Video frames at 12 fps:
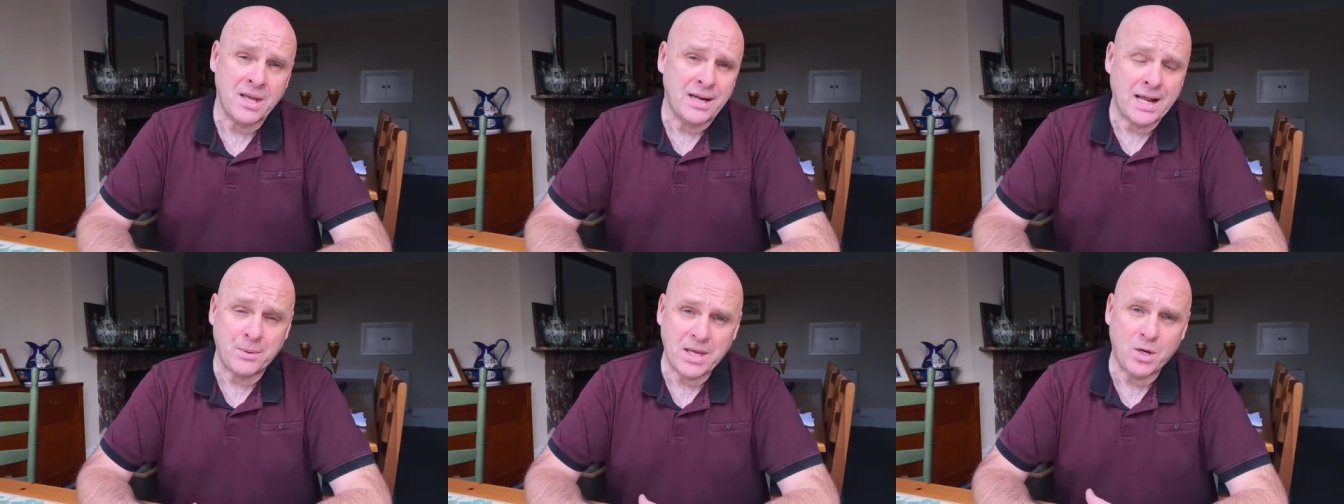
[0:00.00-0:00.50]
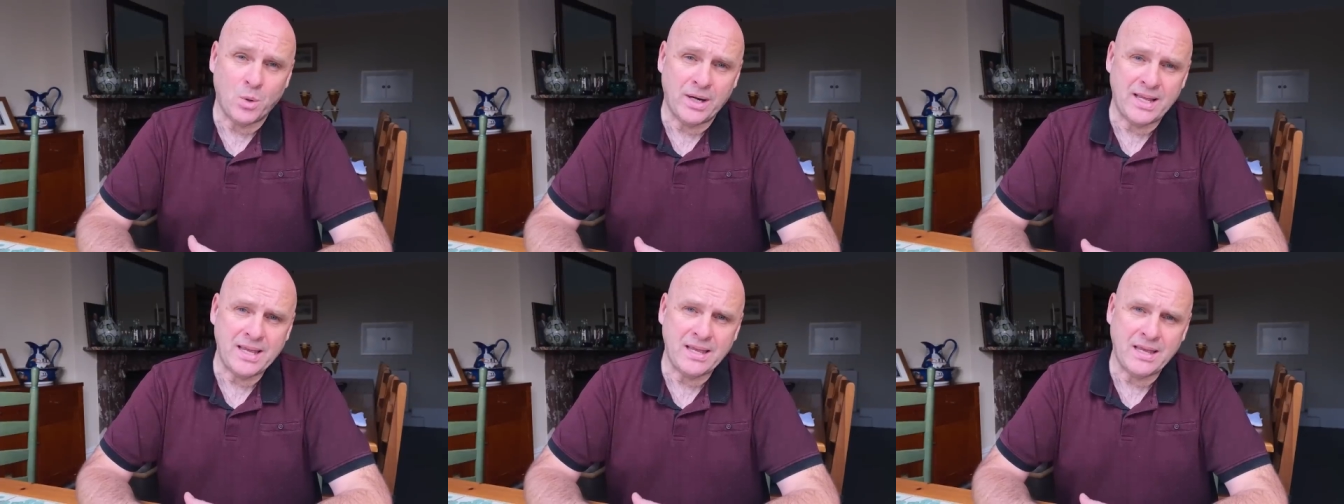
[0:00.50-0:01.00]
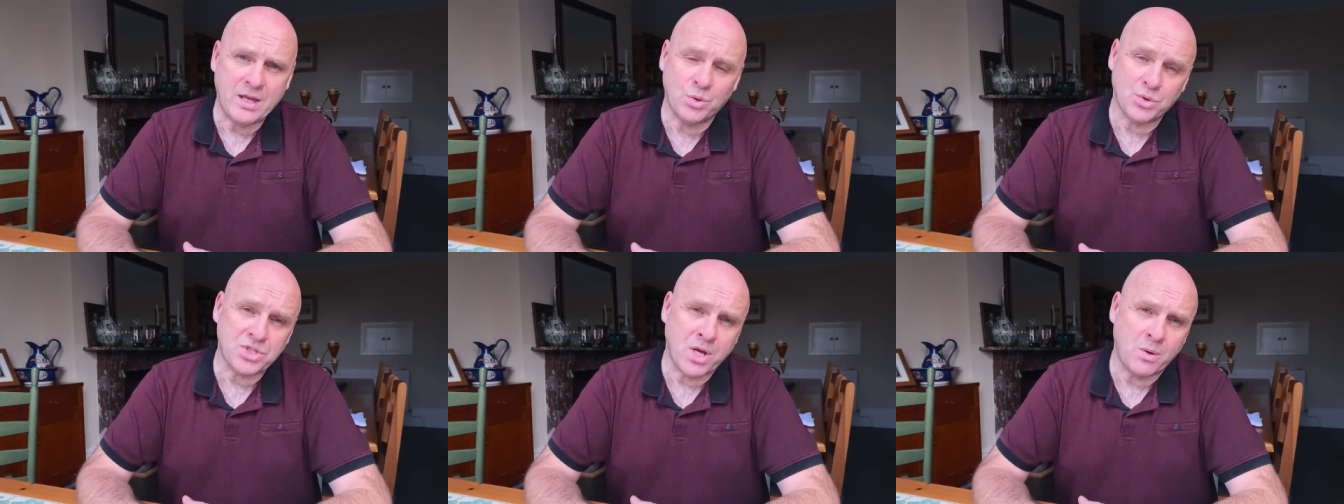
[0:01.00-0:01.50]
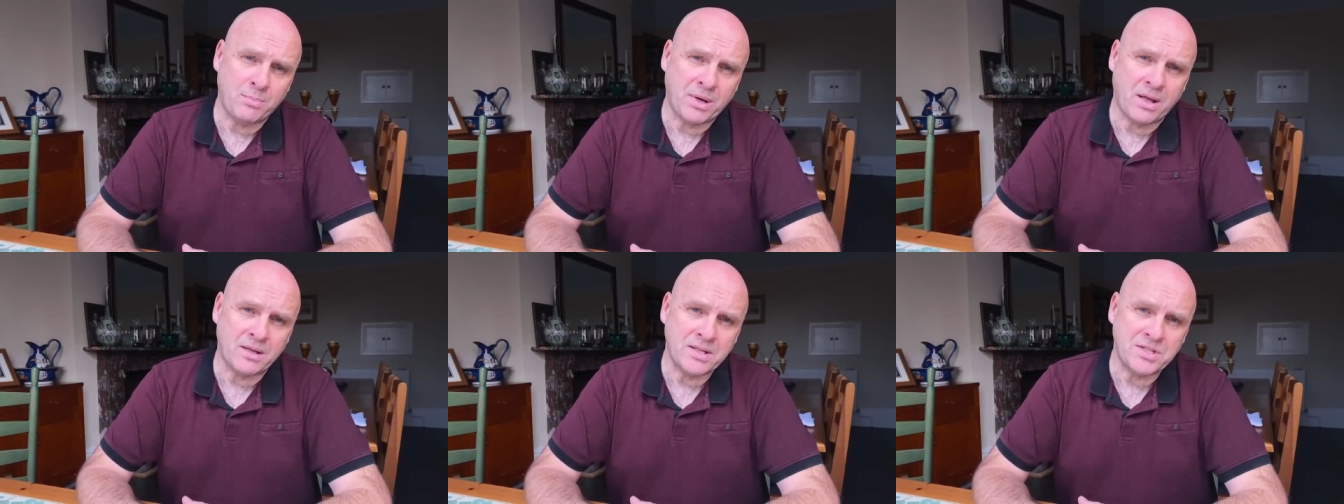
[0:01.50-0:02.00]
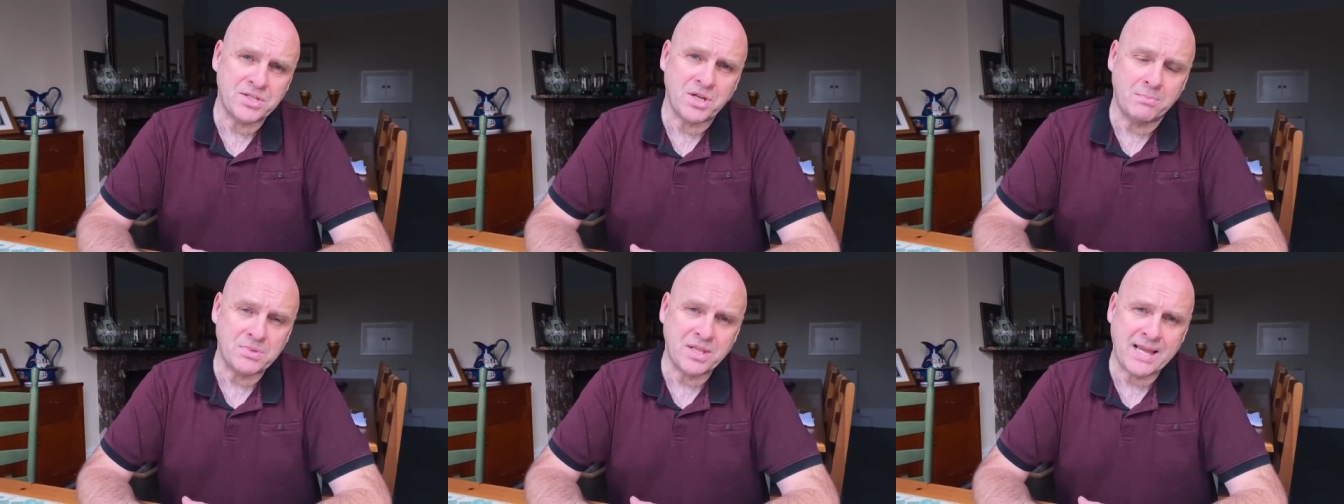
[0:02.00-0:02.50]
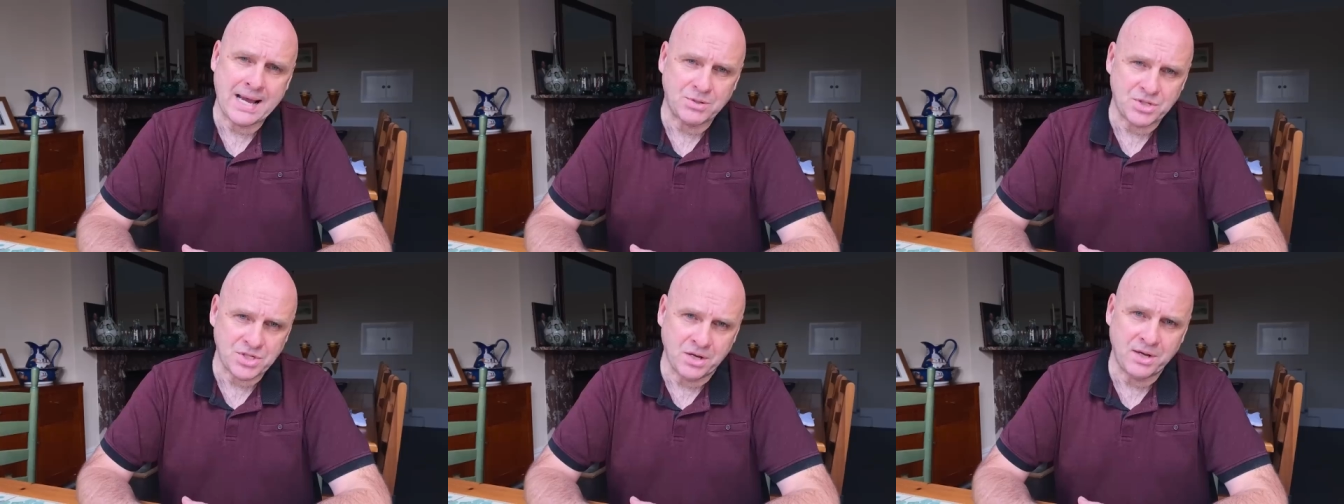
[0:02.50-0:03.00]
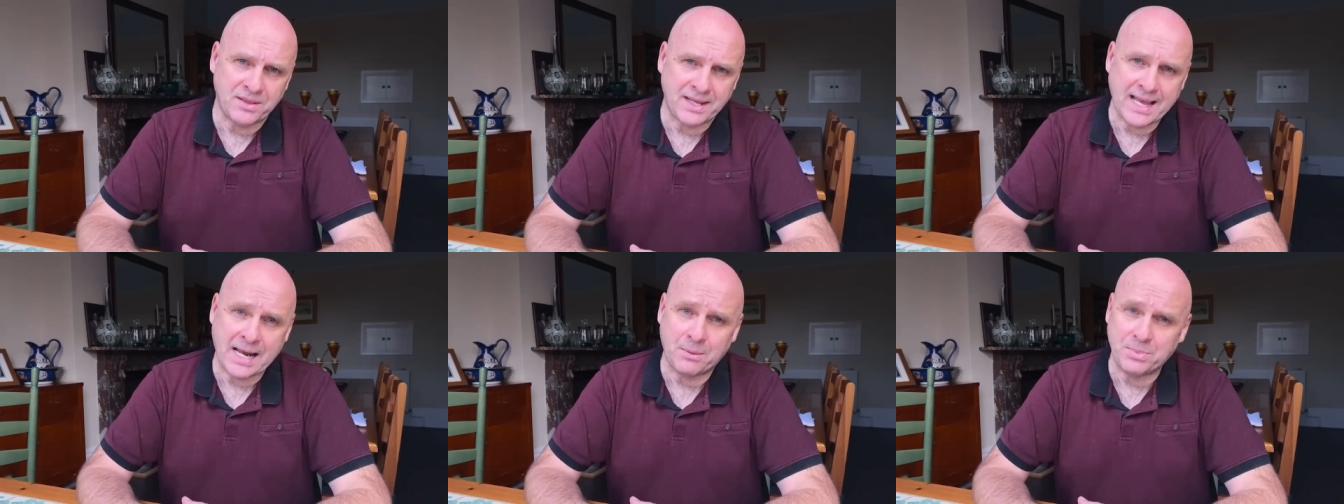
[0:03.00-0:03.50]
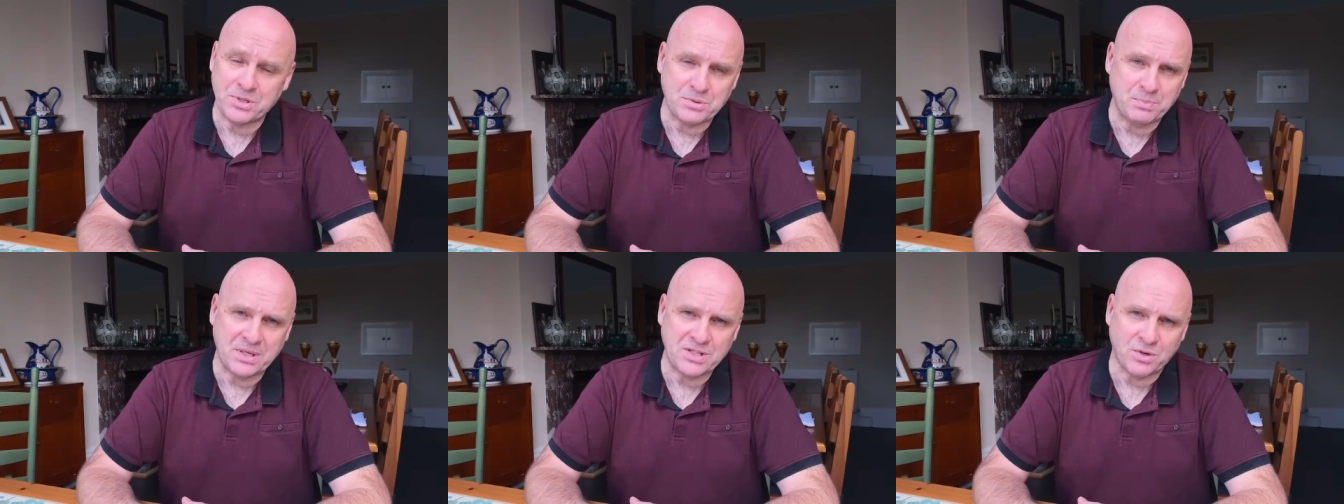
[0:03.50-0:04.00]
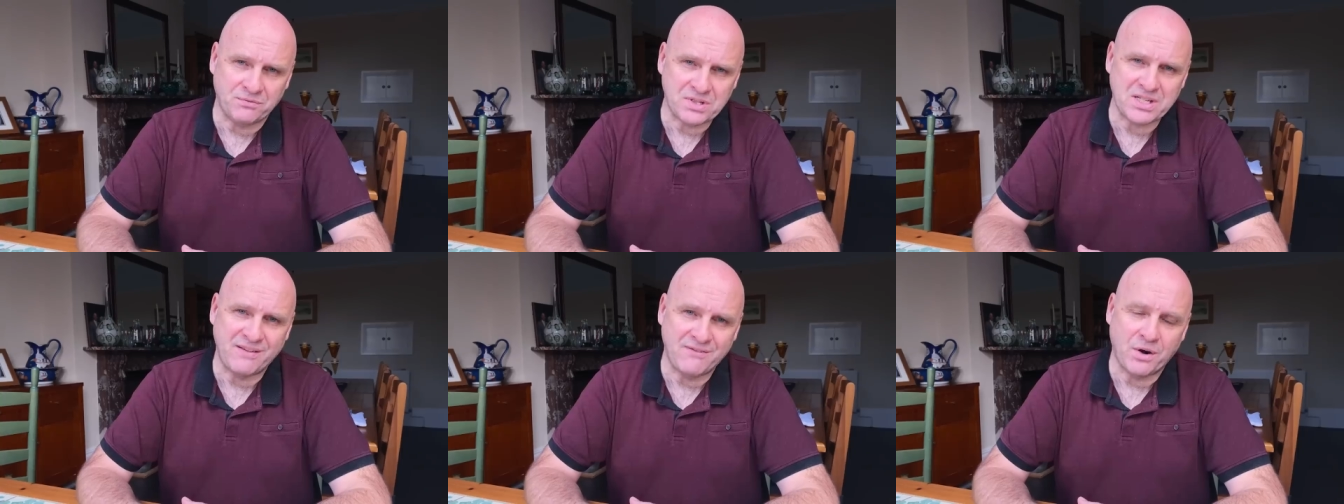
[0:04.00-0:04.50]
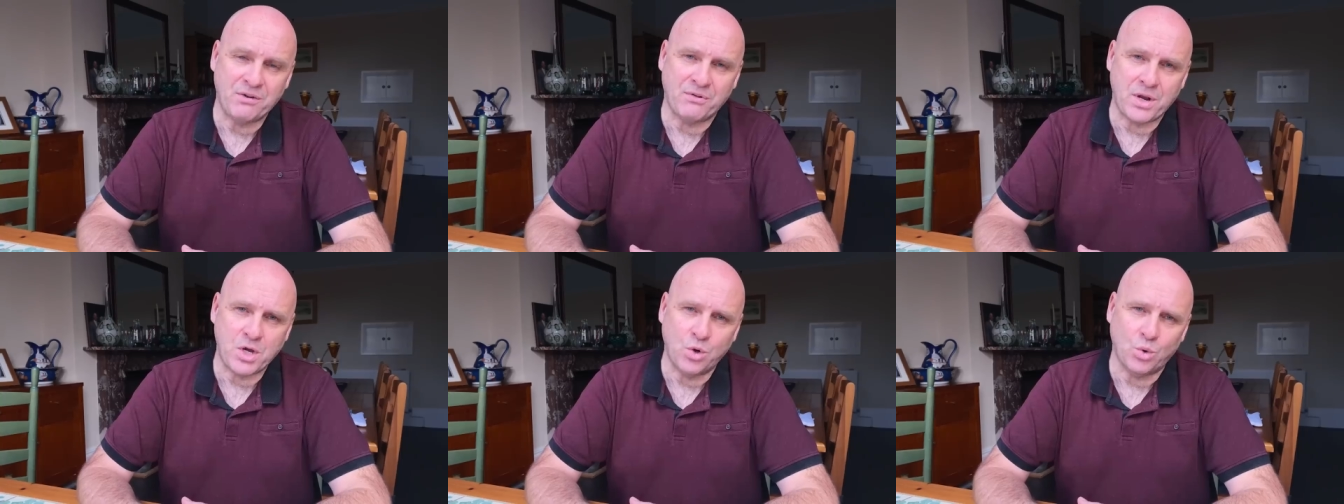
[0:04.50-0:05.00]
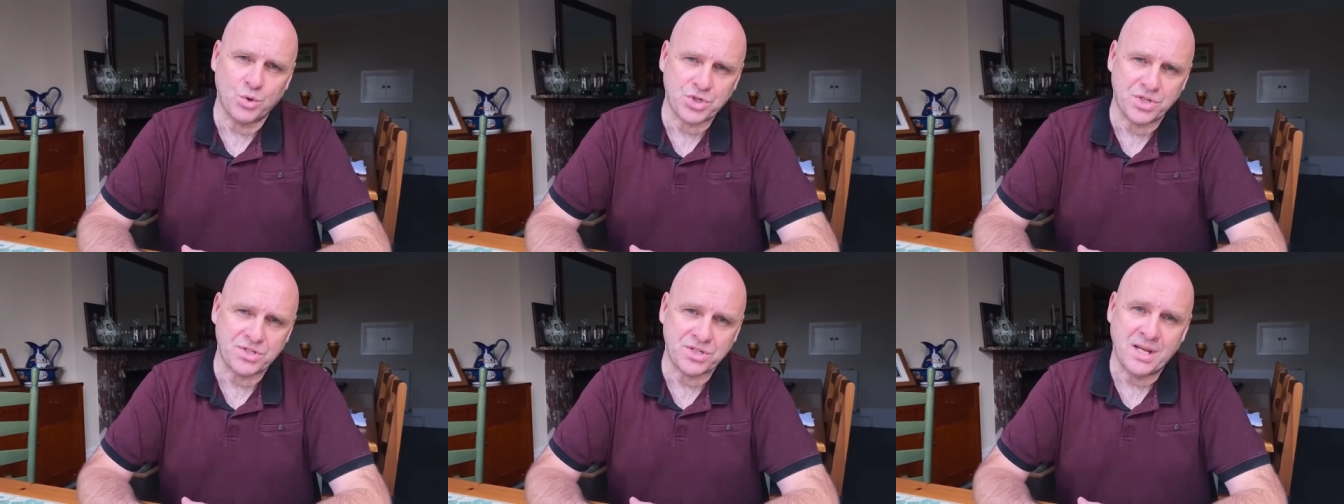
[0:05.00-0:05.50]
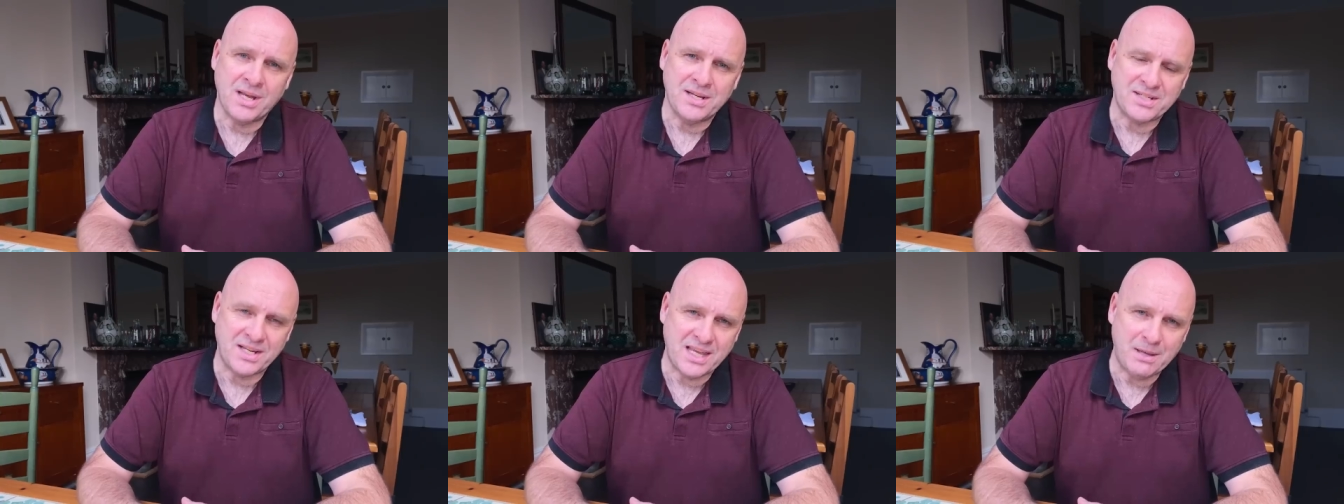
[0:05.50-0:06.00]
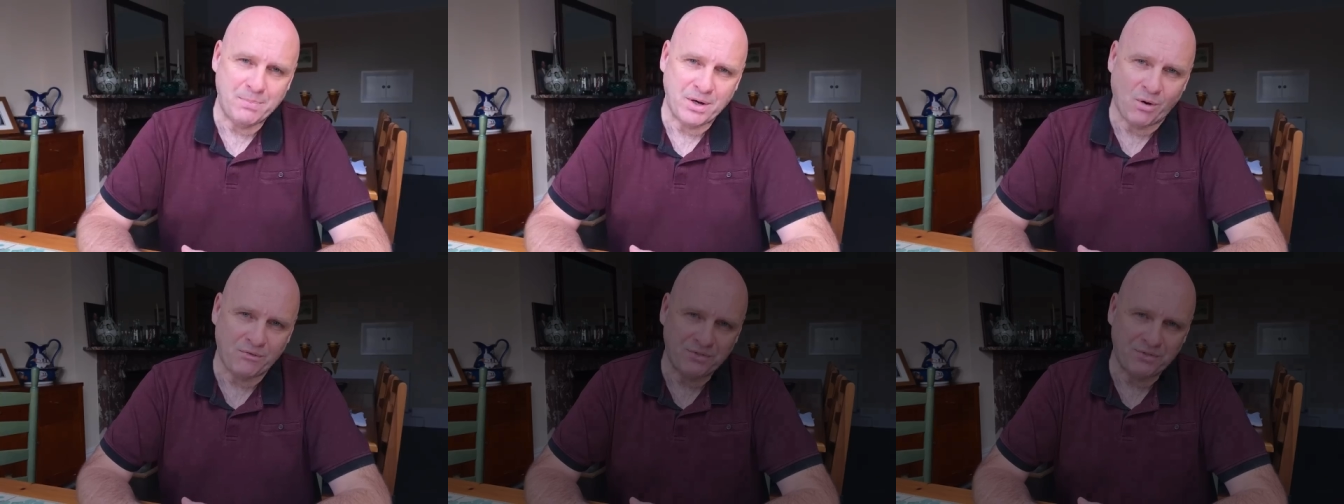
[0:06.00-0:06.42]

Now, equally, he also applies some to the outside of the calipers, but is obviously very, very cautious to keep it off